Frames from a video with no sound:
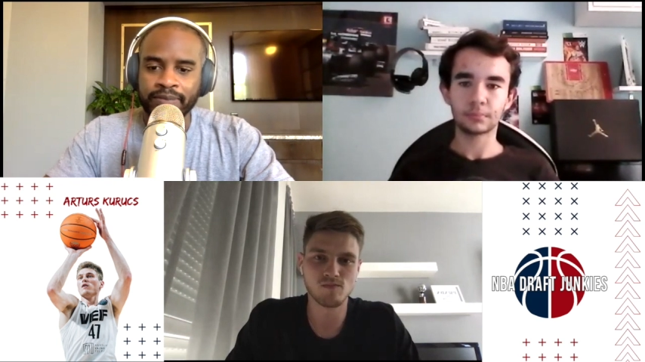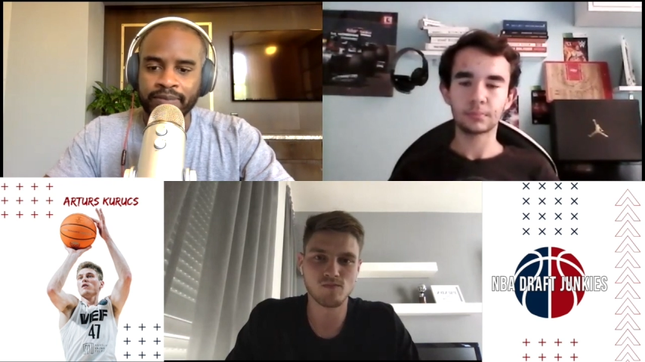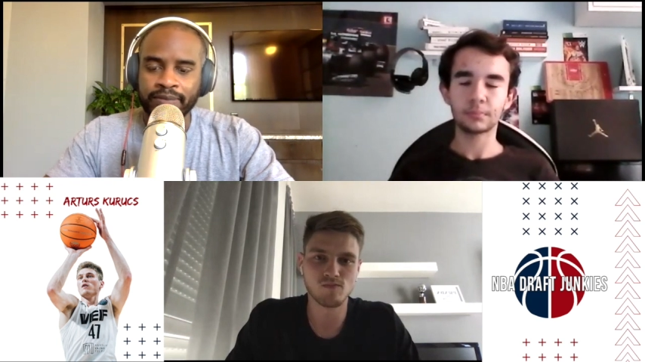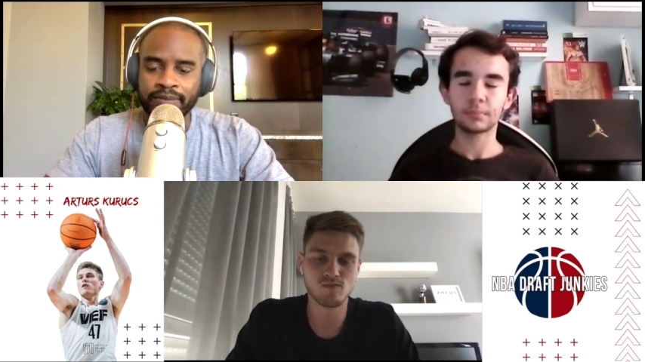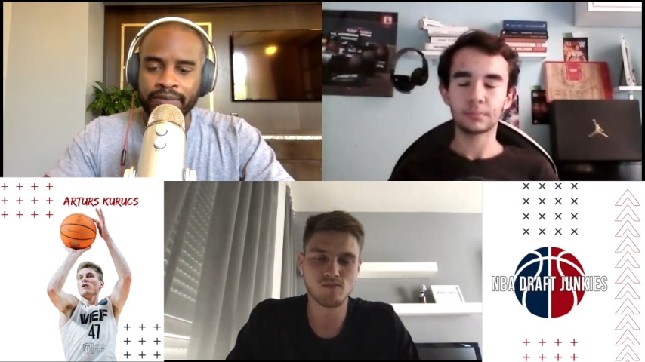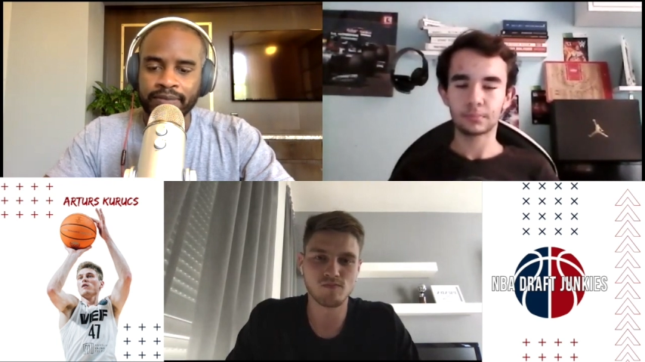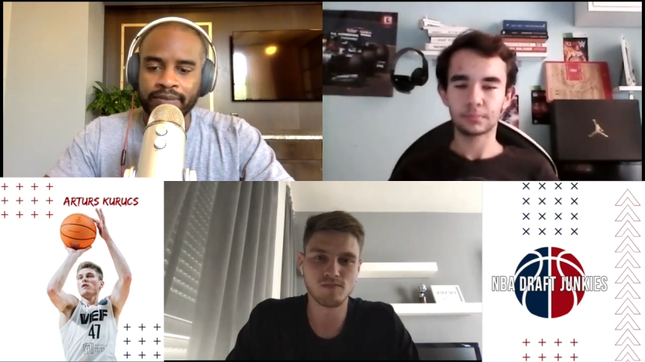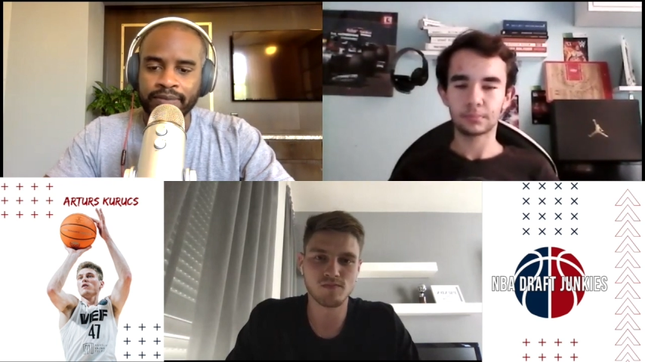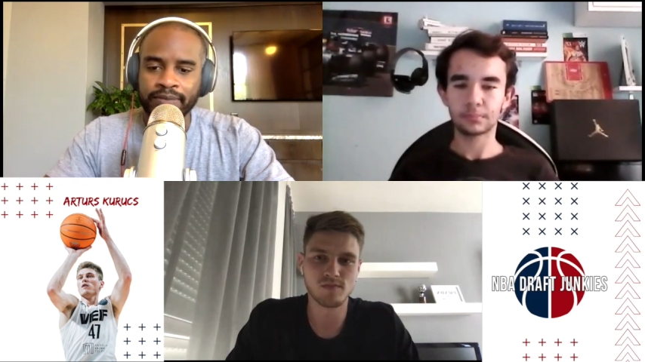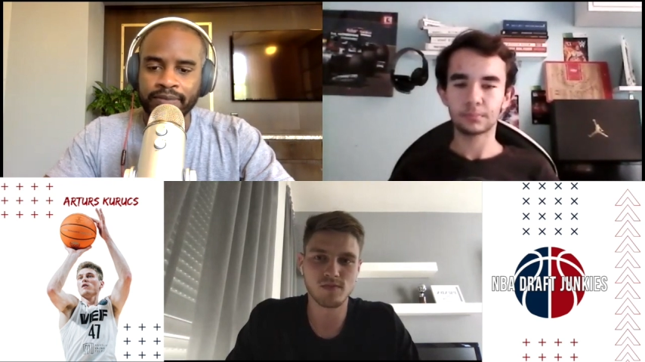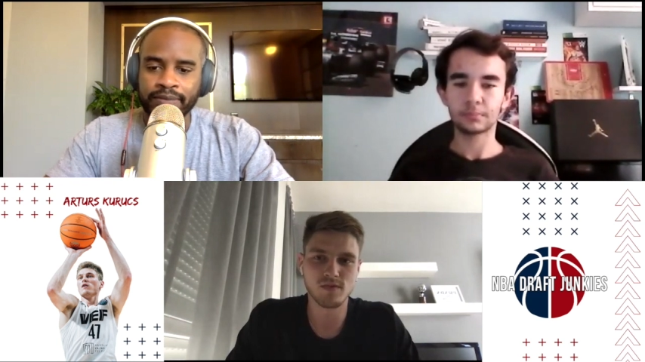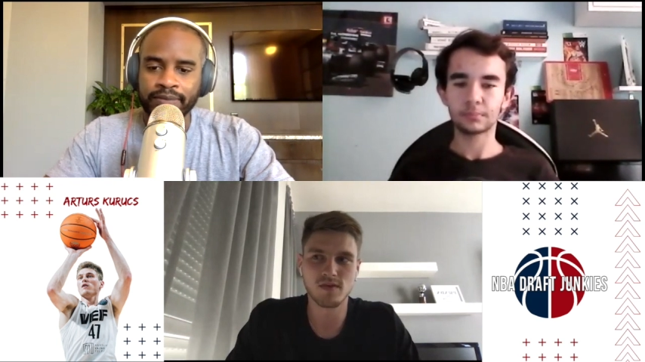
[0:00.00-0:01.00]

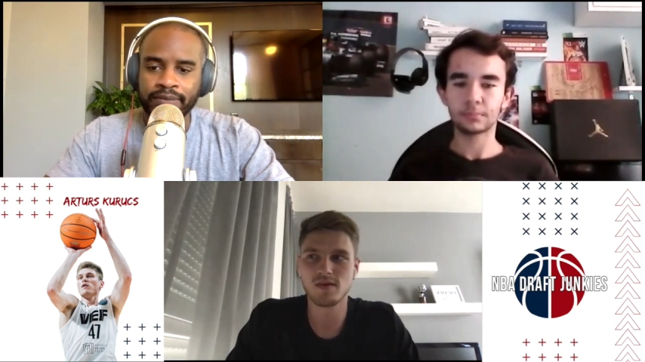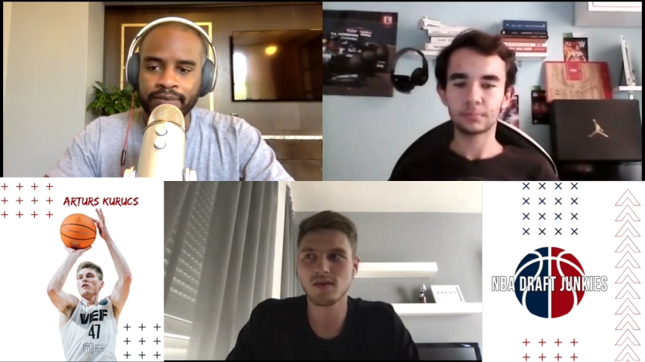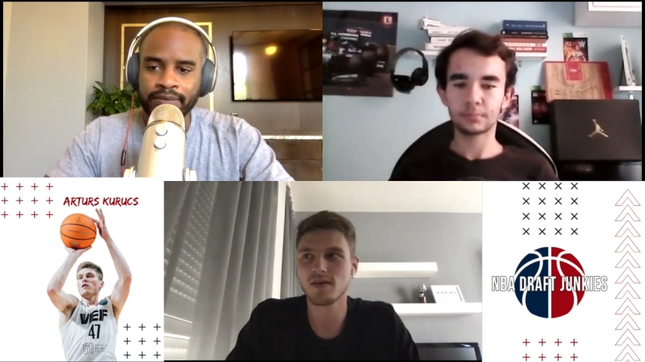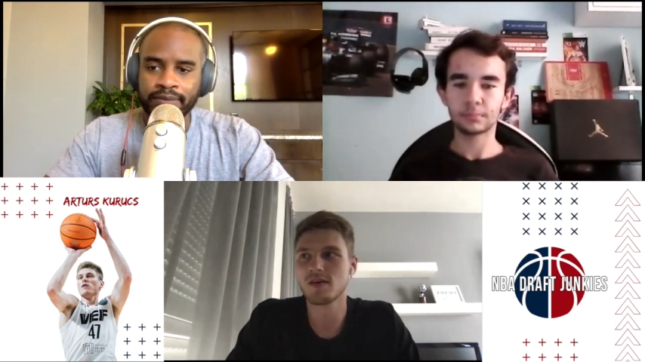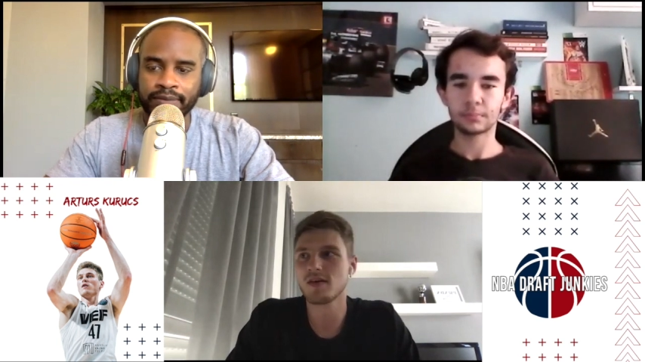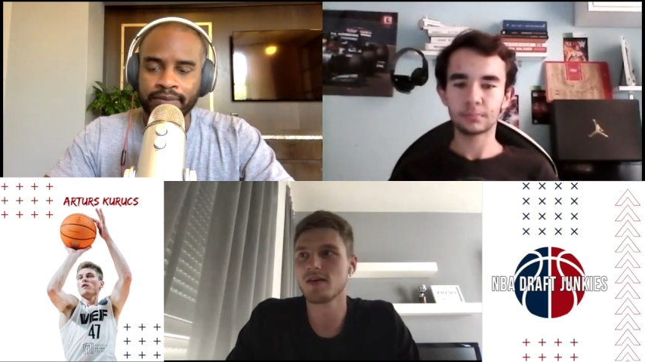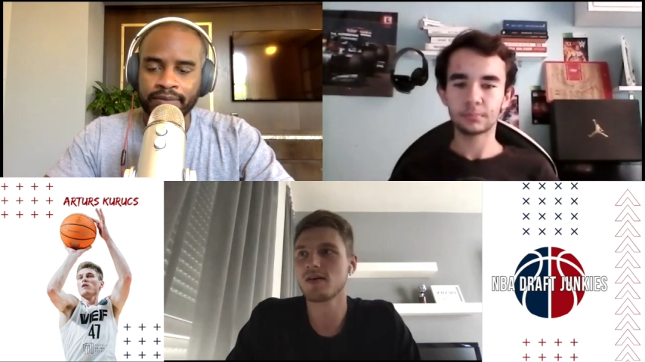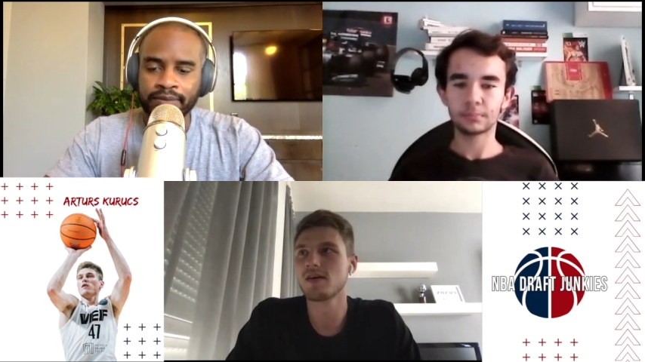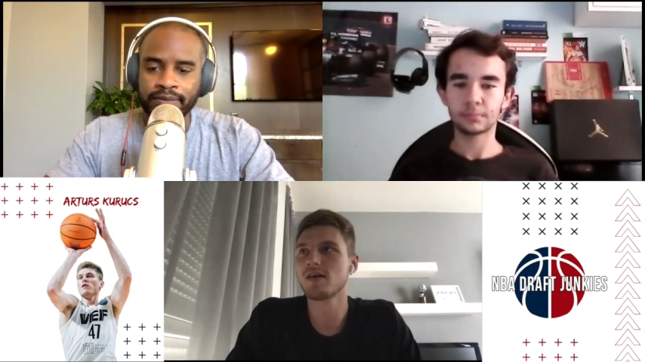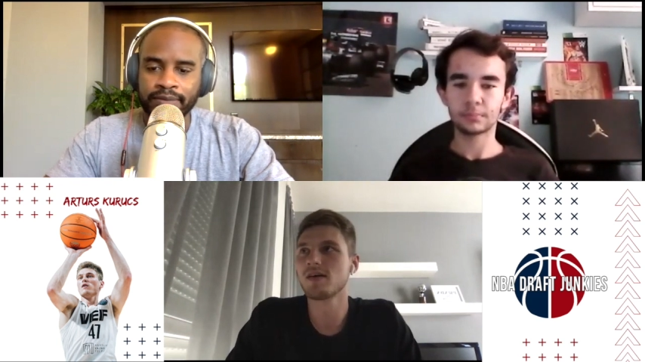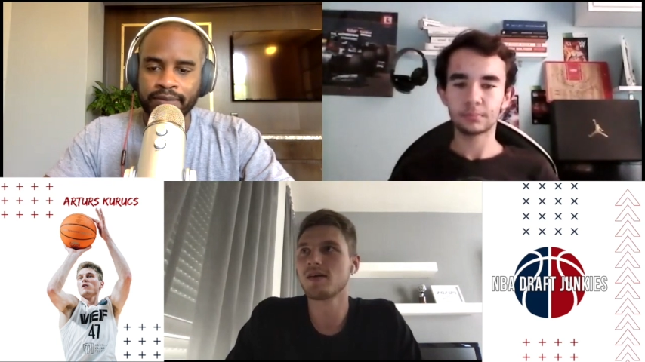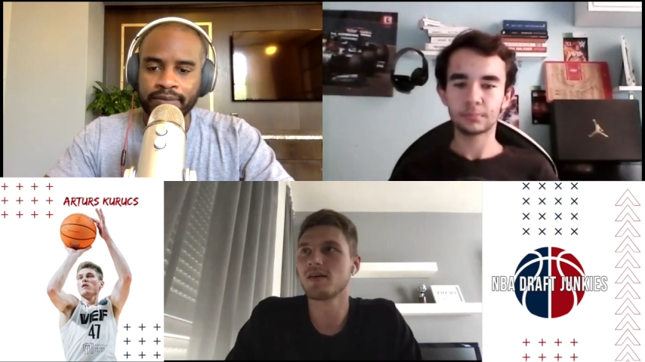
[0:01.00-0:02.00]

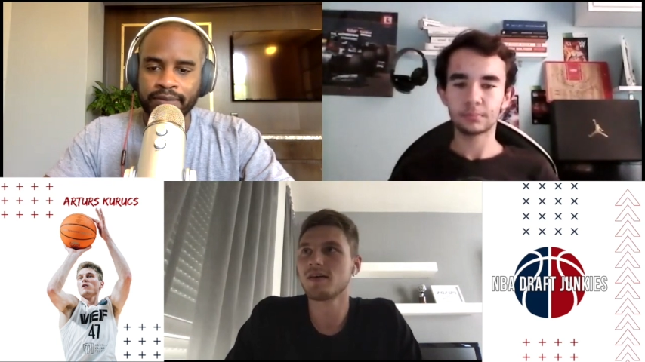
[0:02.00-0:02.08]
Nothing is said.